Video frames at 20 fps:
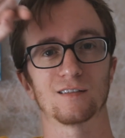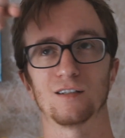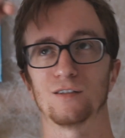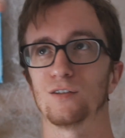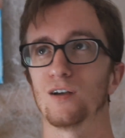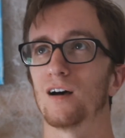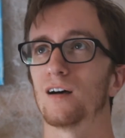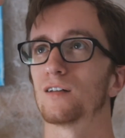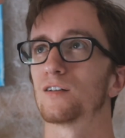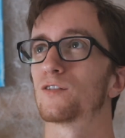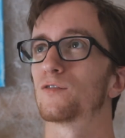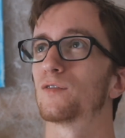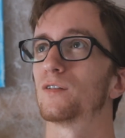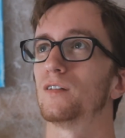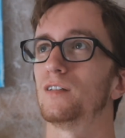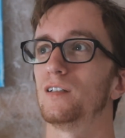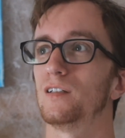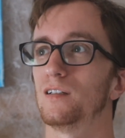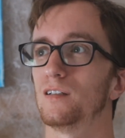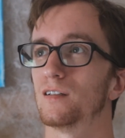the dots for
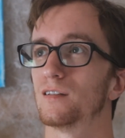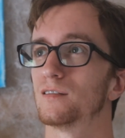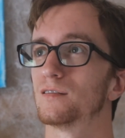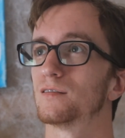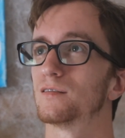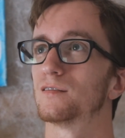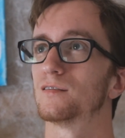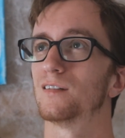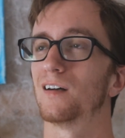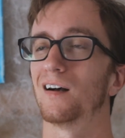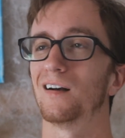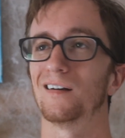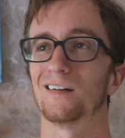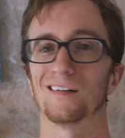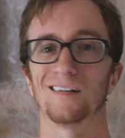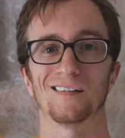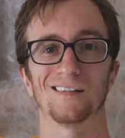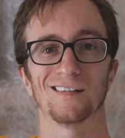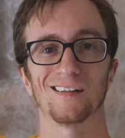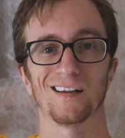the
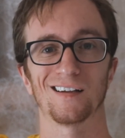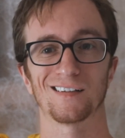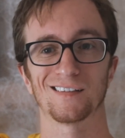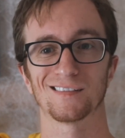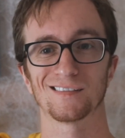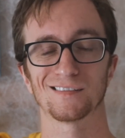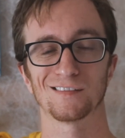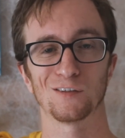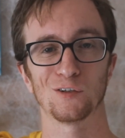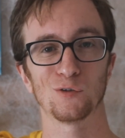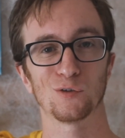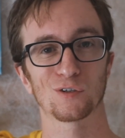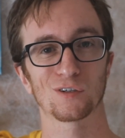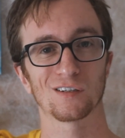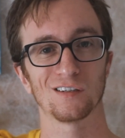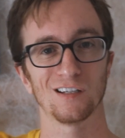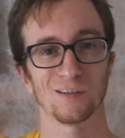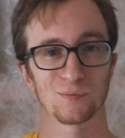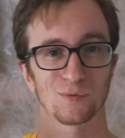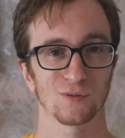like lunar
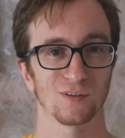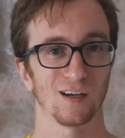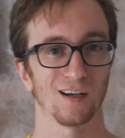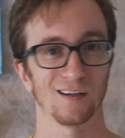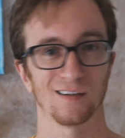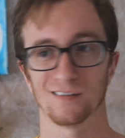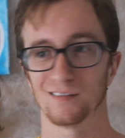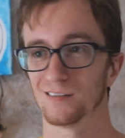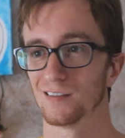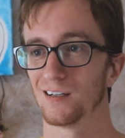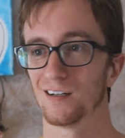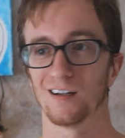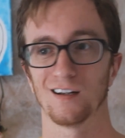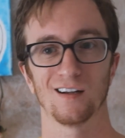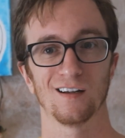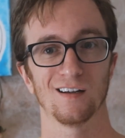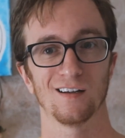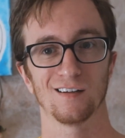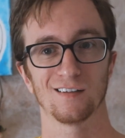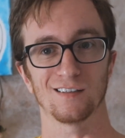eclipse and
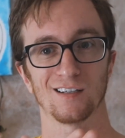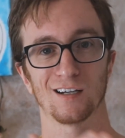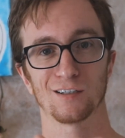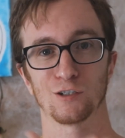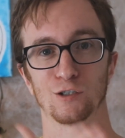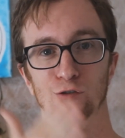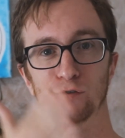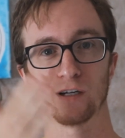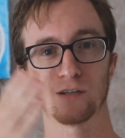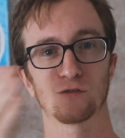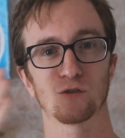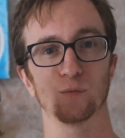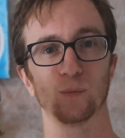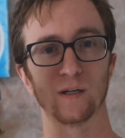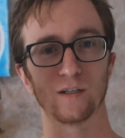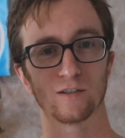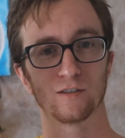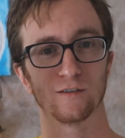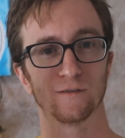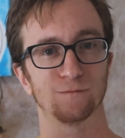got the
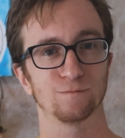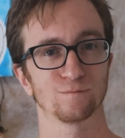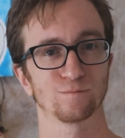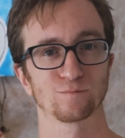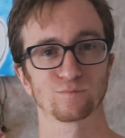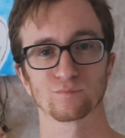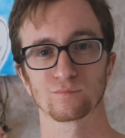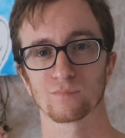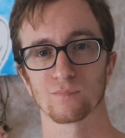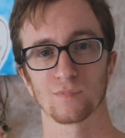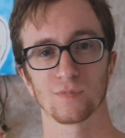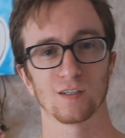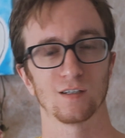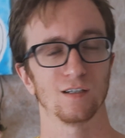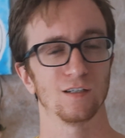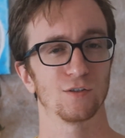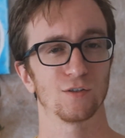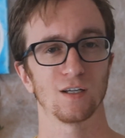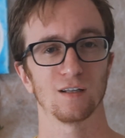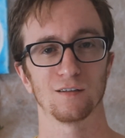transformation.
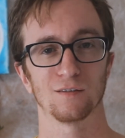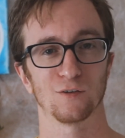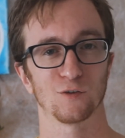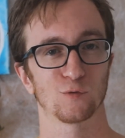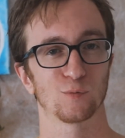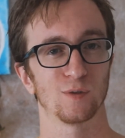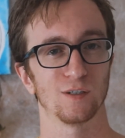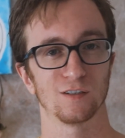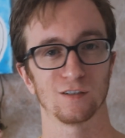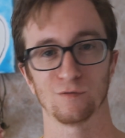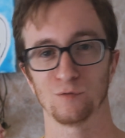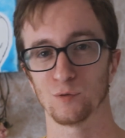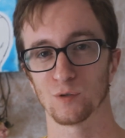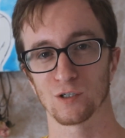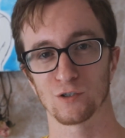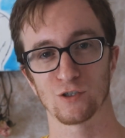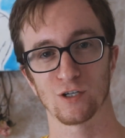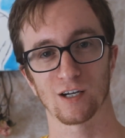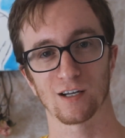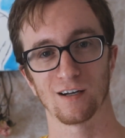He's selling those prints if you want
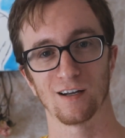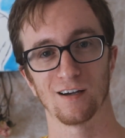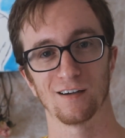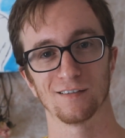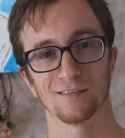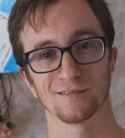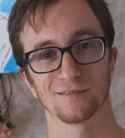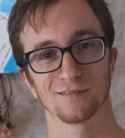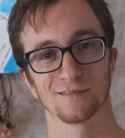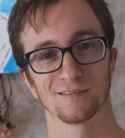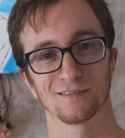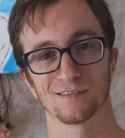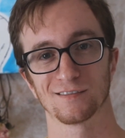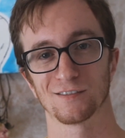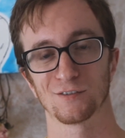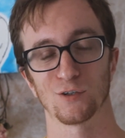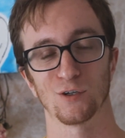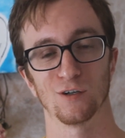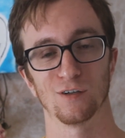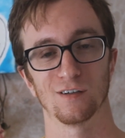to check it out.
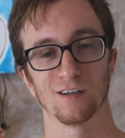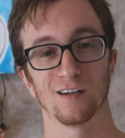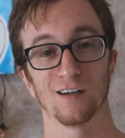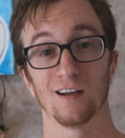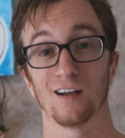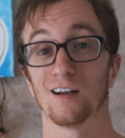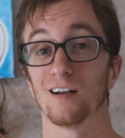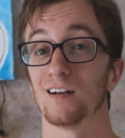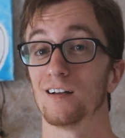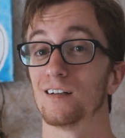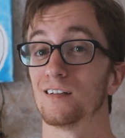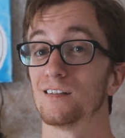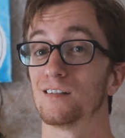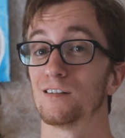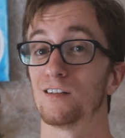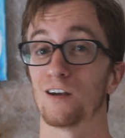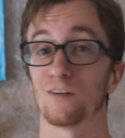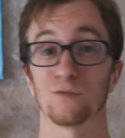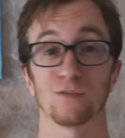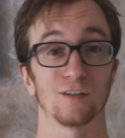So
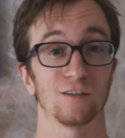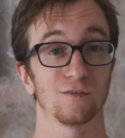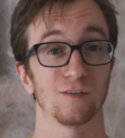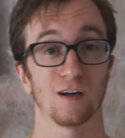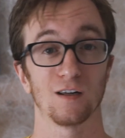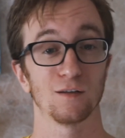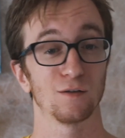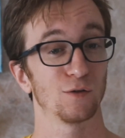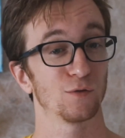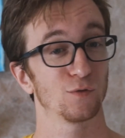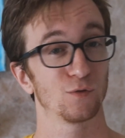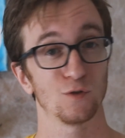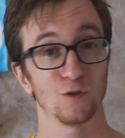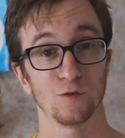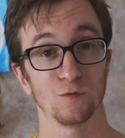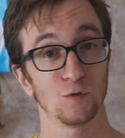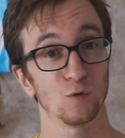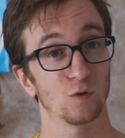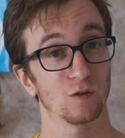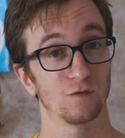definitely follow those two
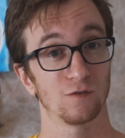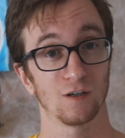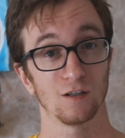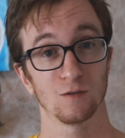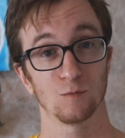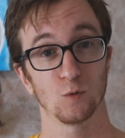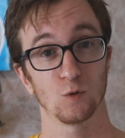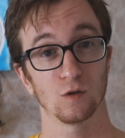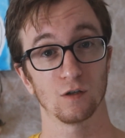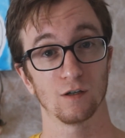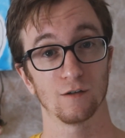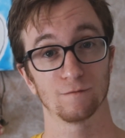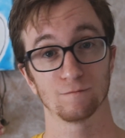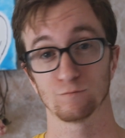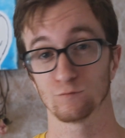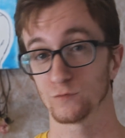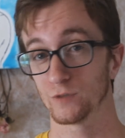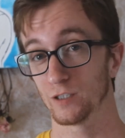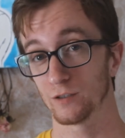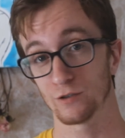if you want to follow more,
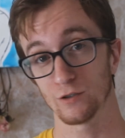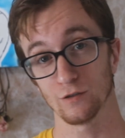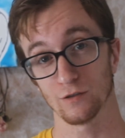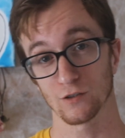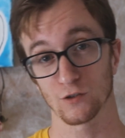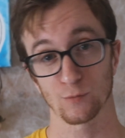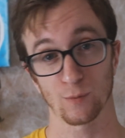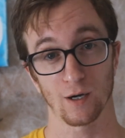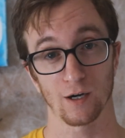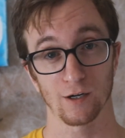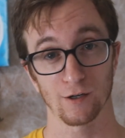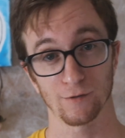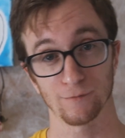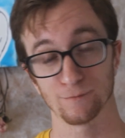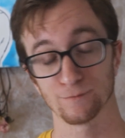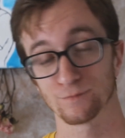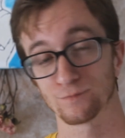get you inspired.